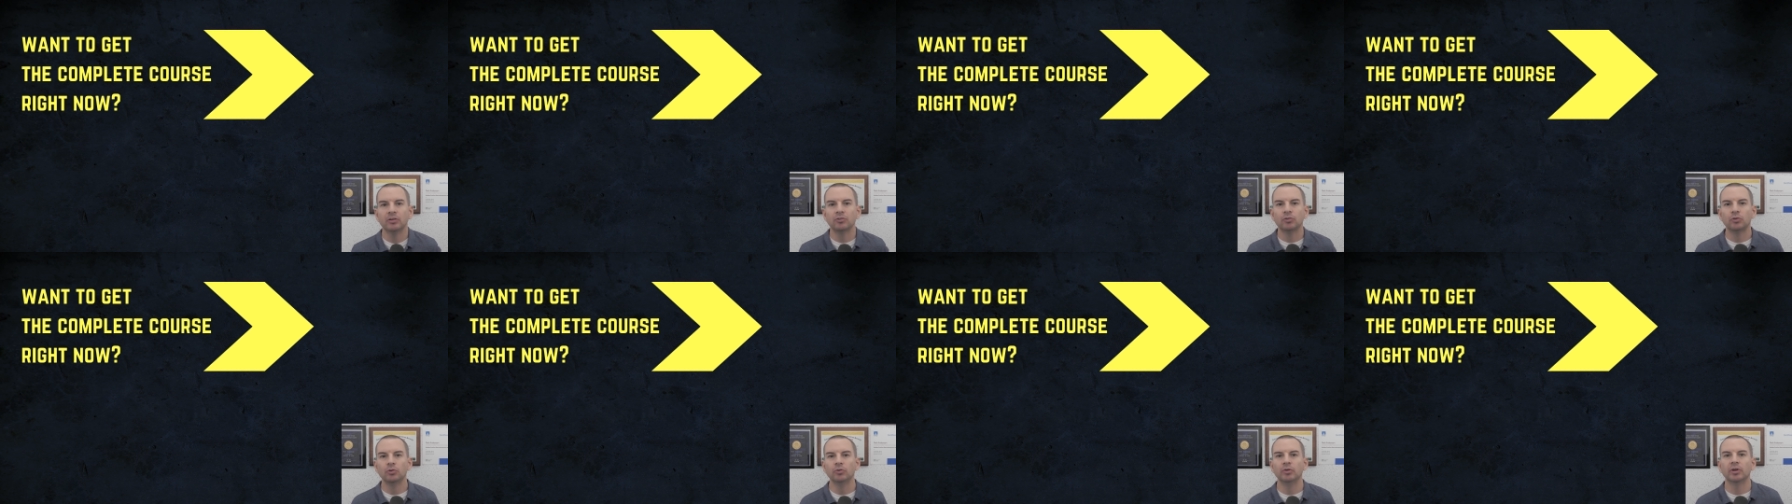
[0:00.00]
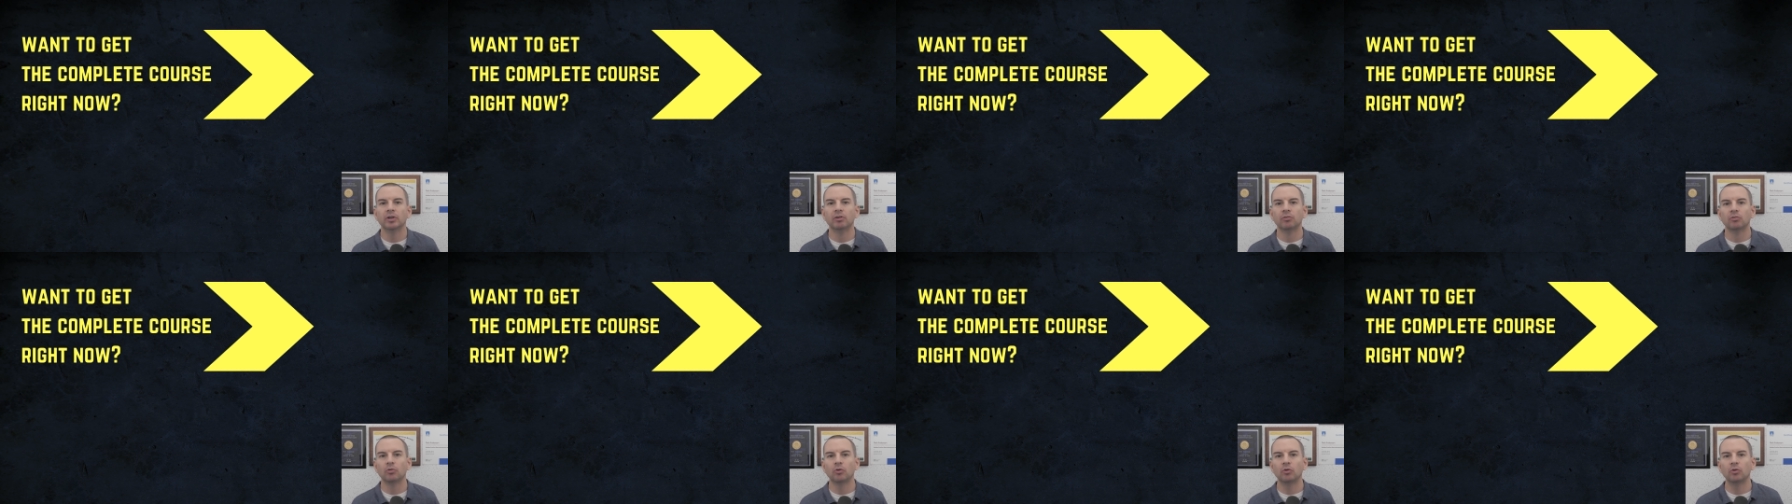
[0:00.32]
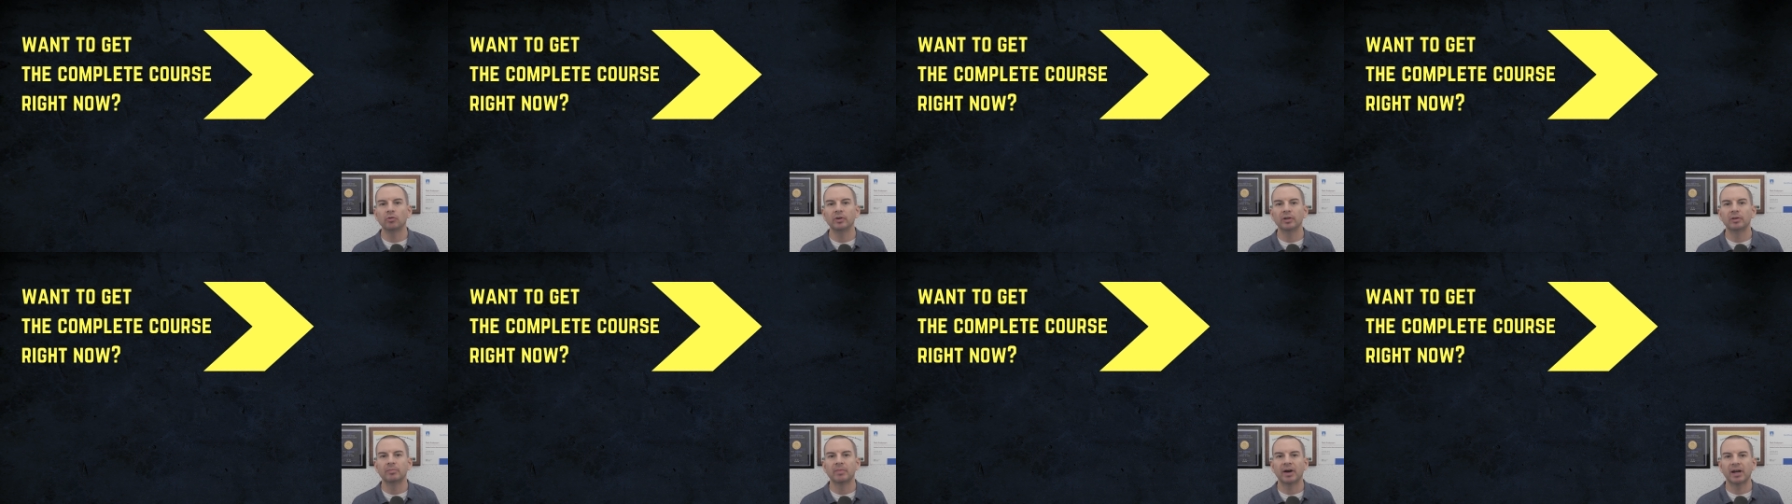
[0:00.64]
to
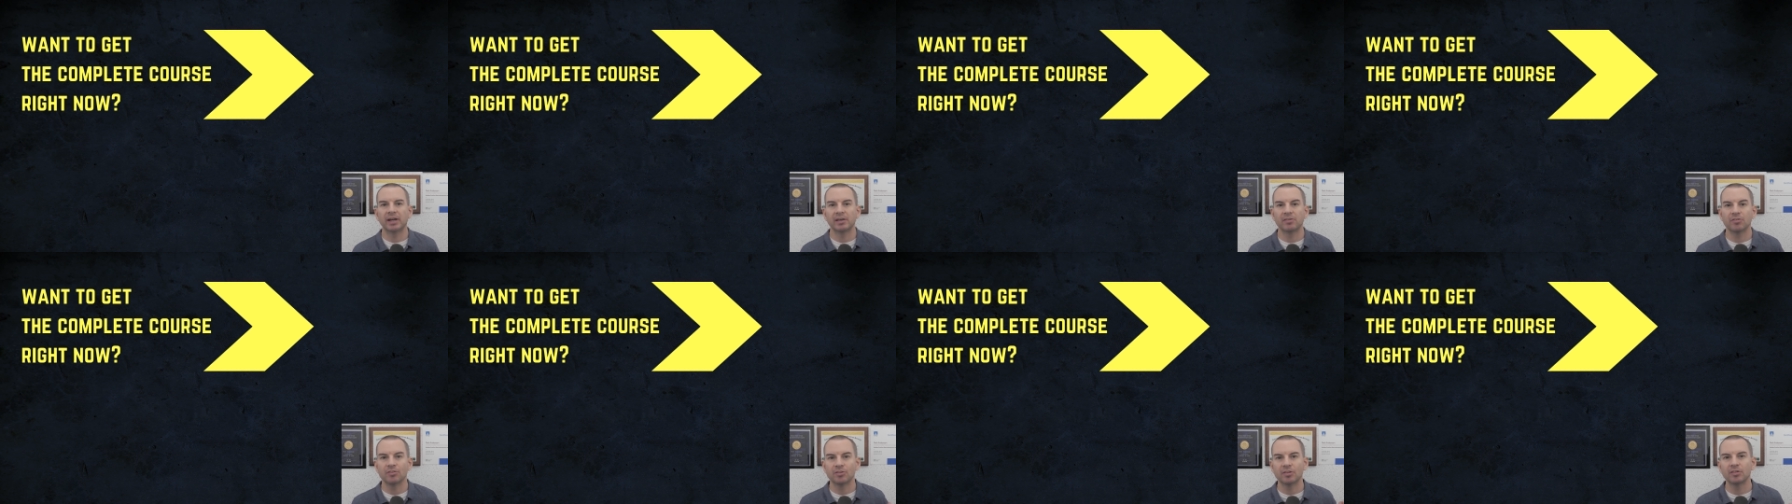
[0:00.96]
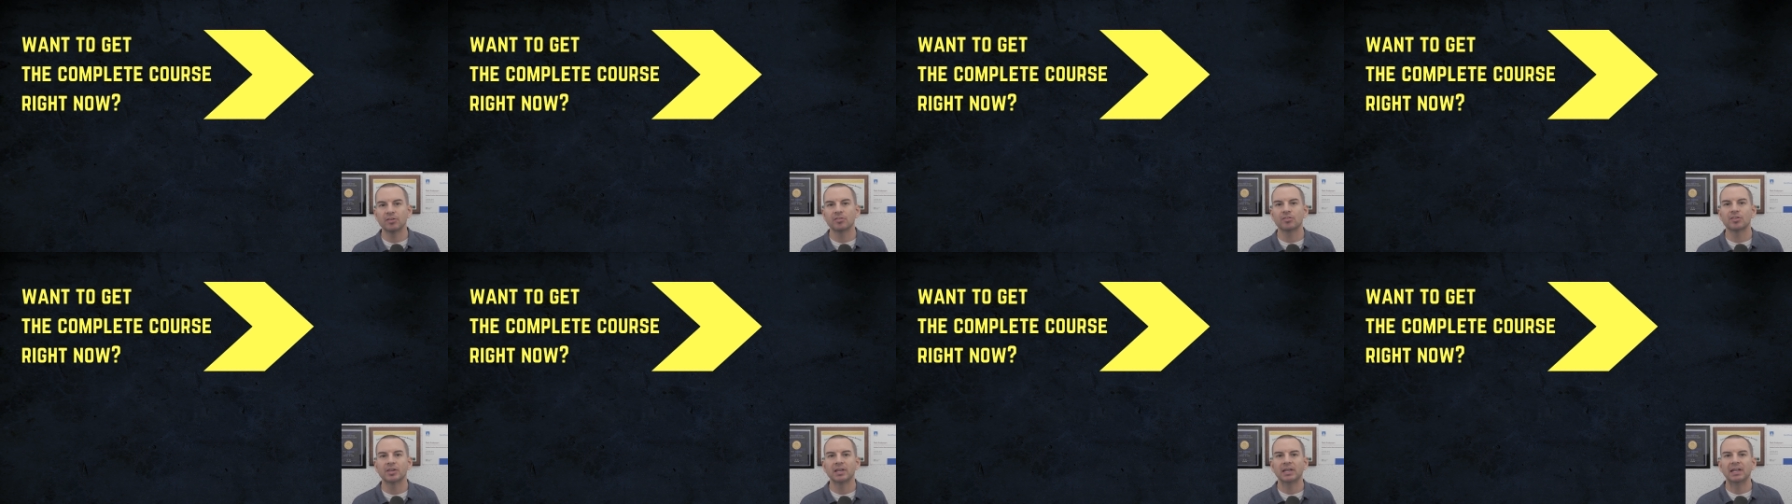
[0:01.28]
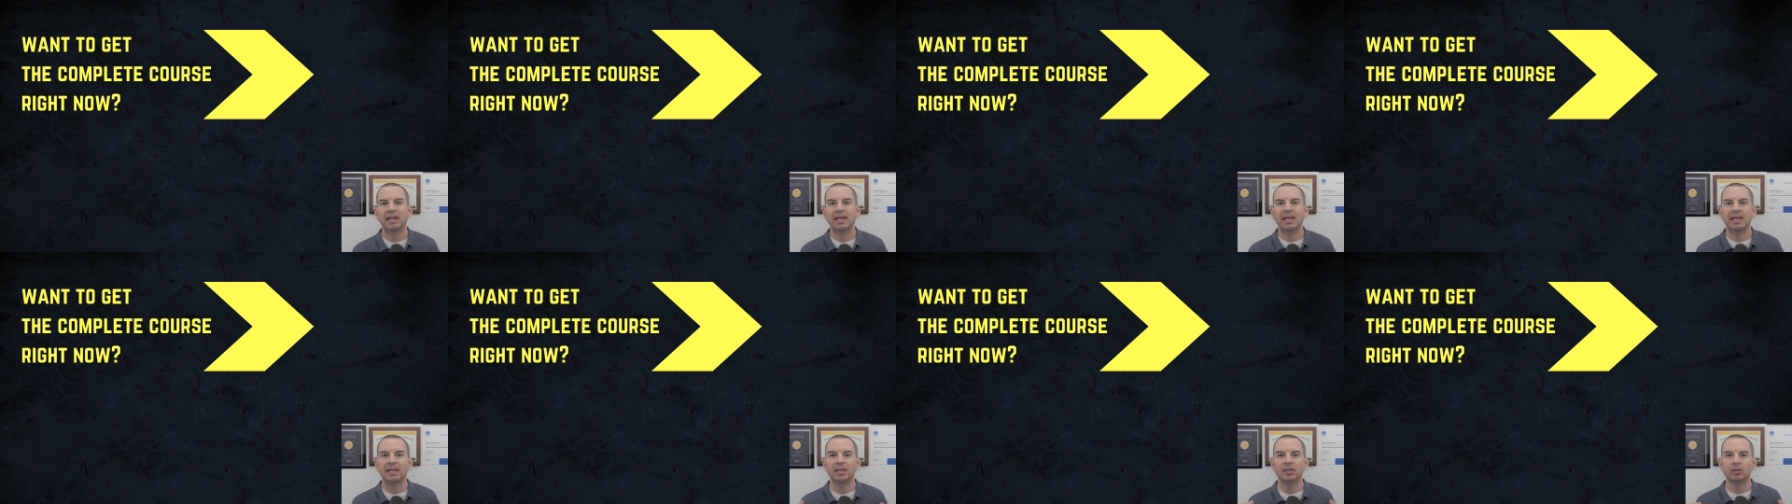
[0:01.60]
enroll in my
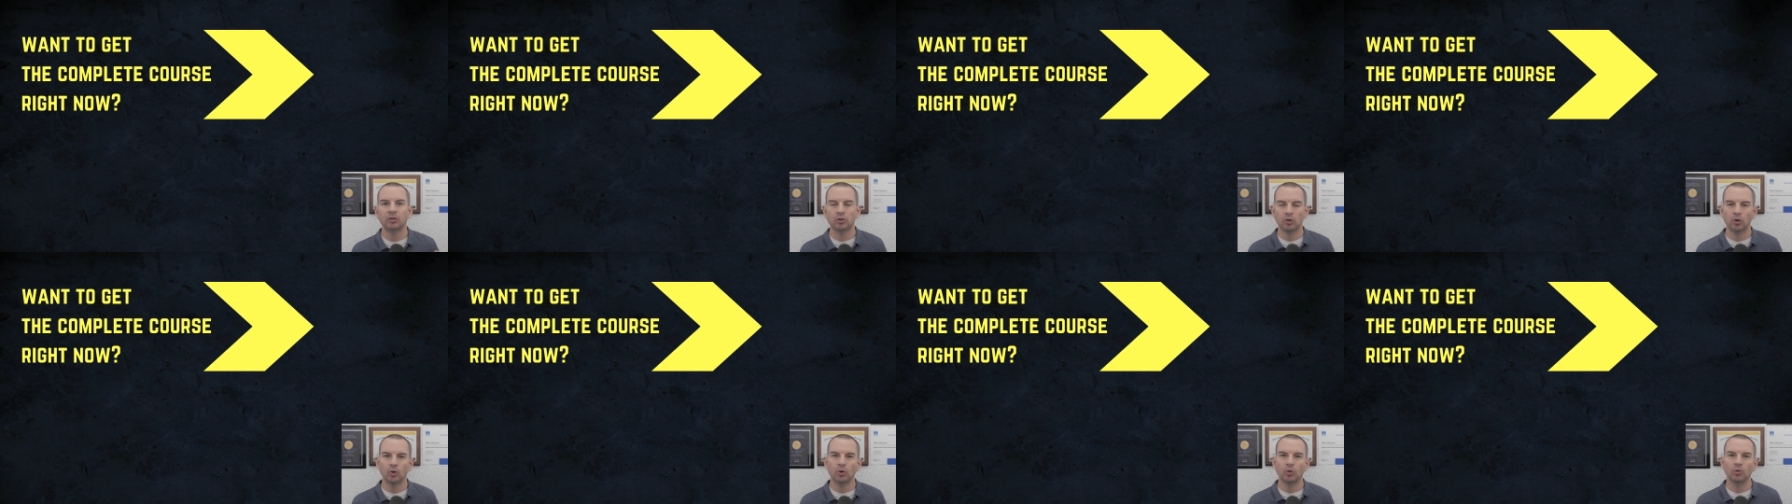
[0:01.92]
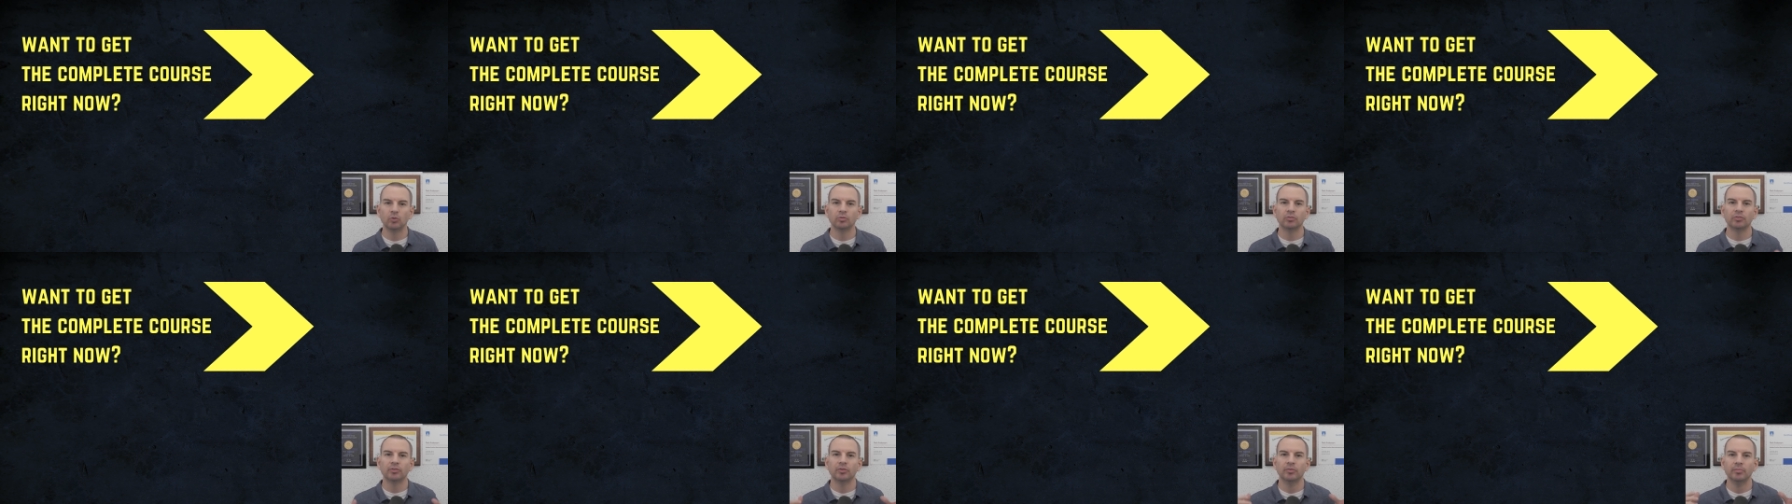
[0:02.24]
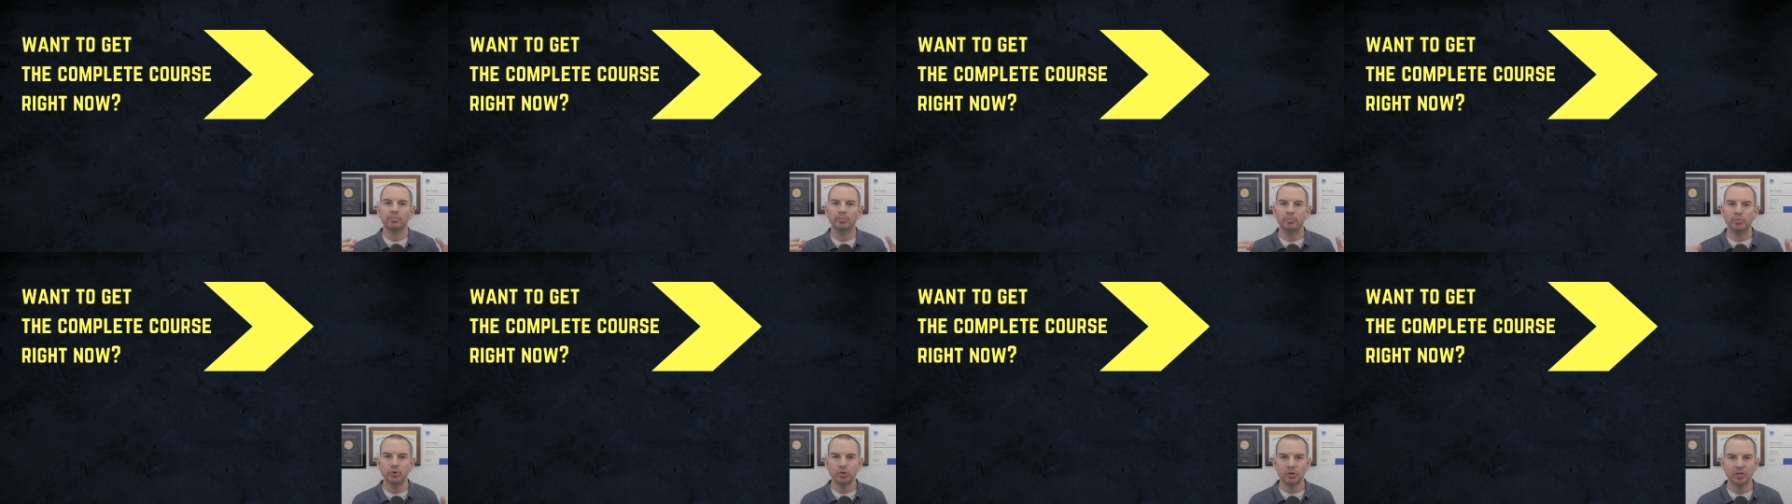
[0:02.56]
CCNA Gold
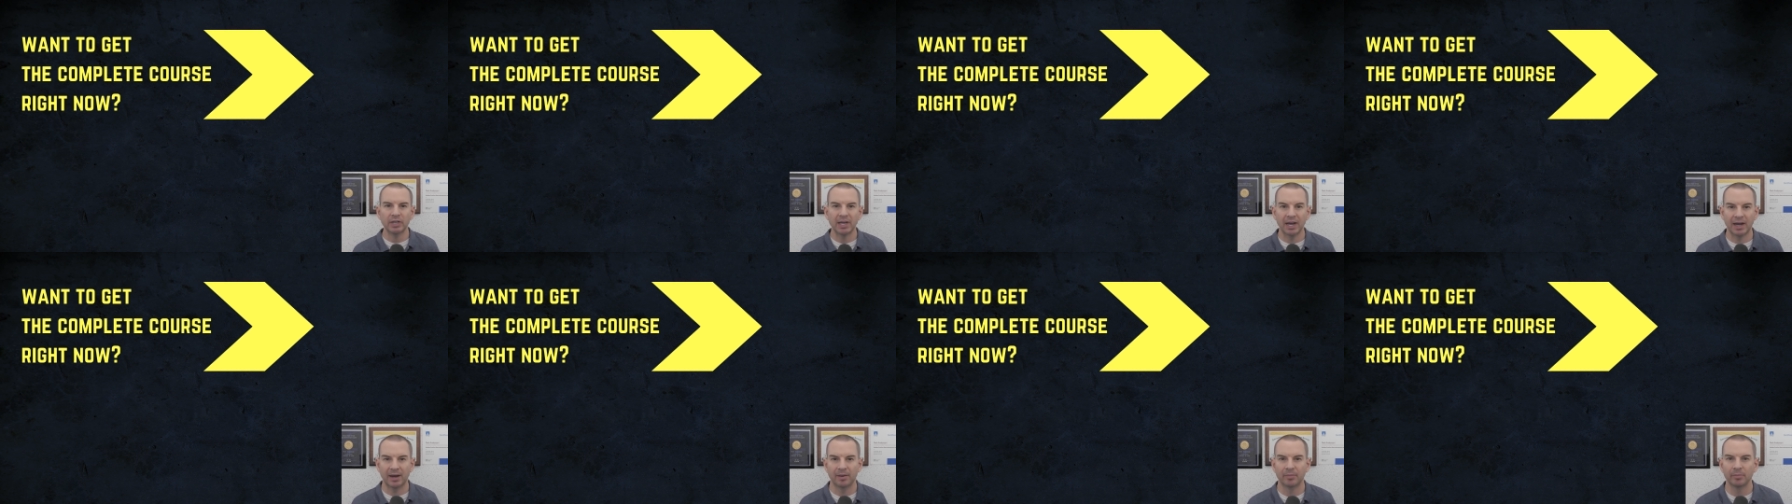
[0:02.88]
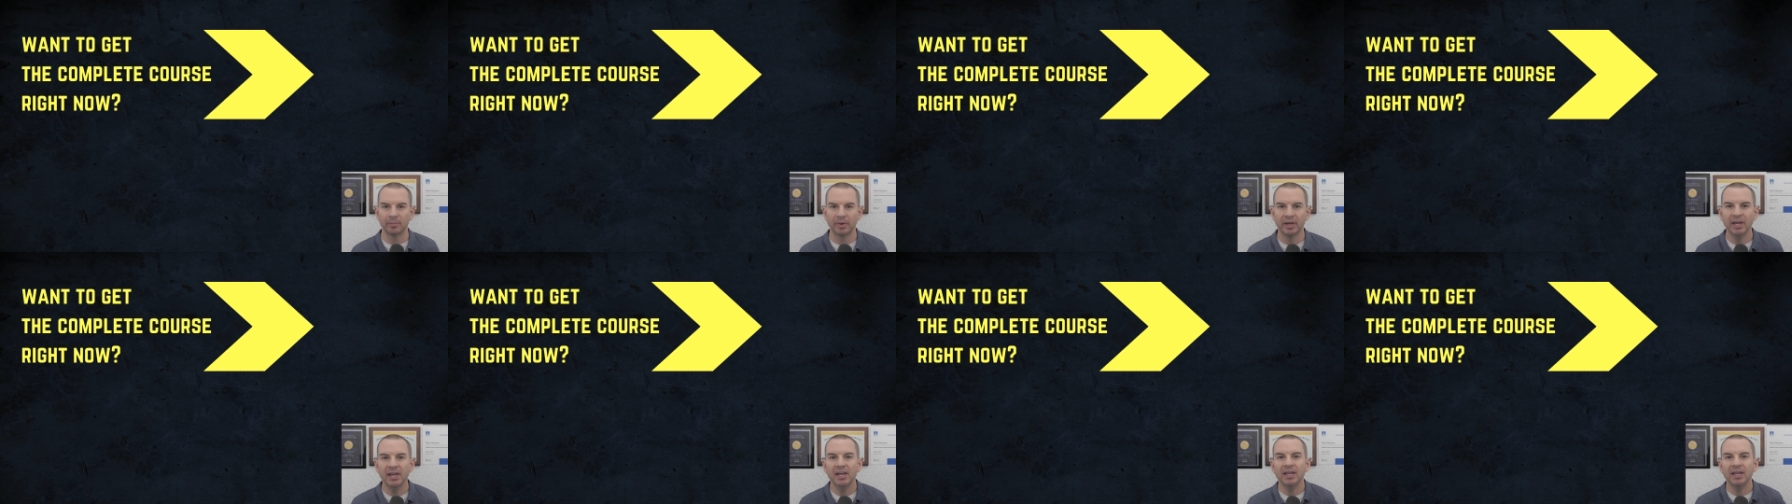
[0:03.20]
Bootcamp.